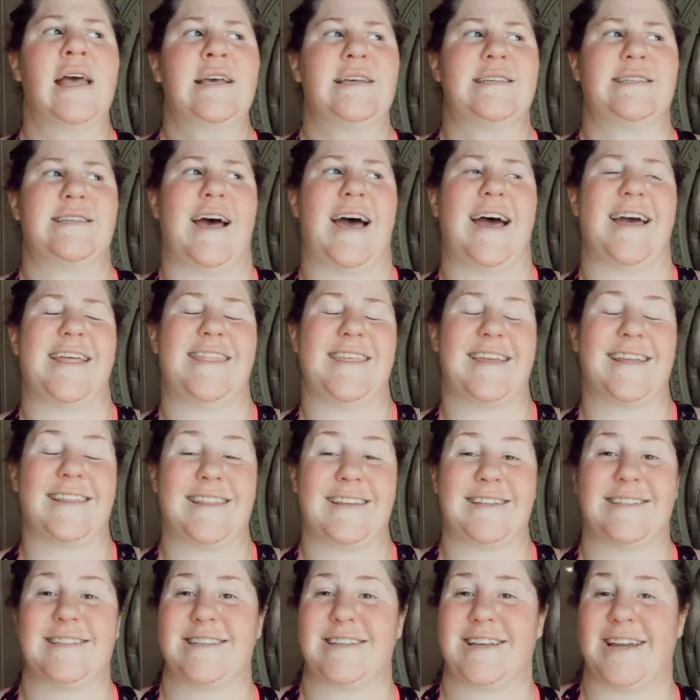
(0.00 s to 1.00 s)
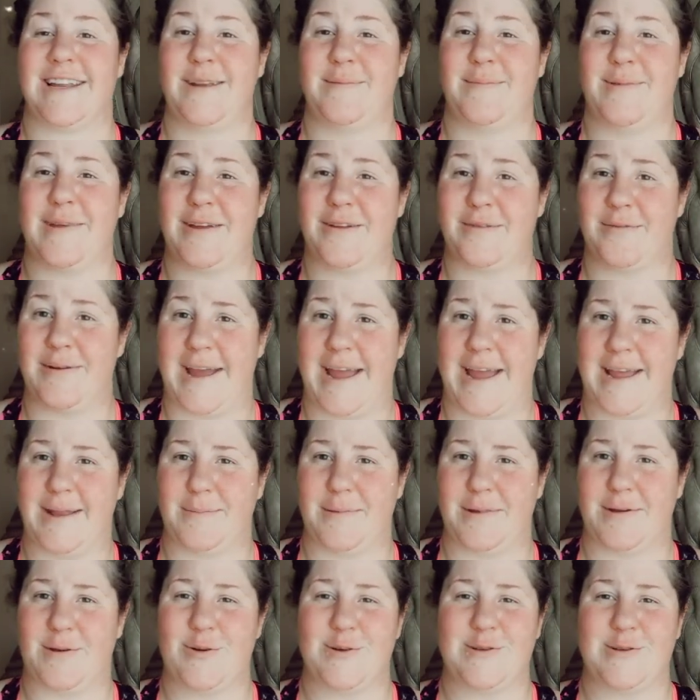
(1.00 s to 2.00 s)
So I think this is going to be
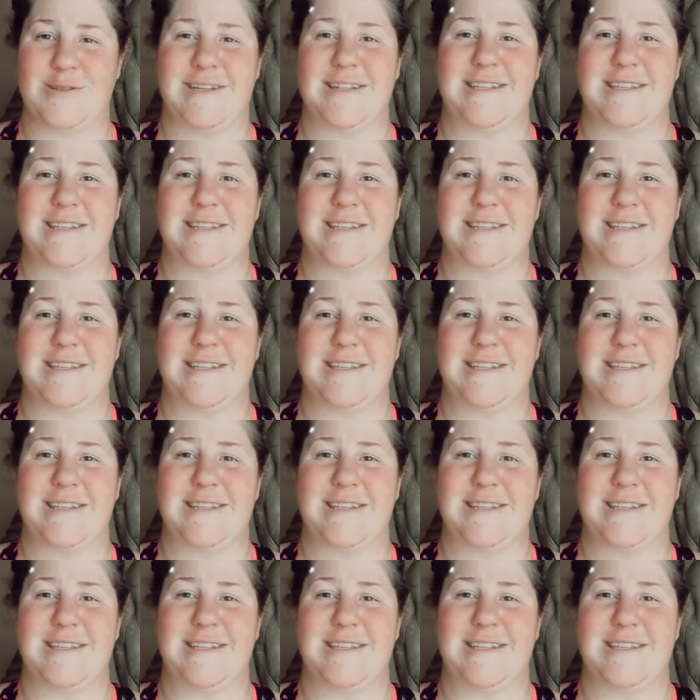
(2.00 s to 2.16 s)
great because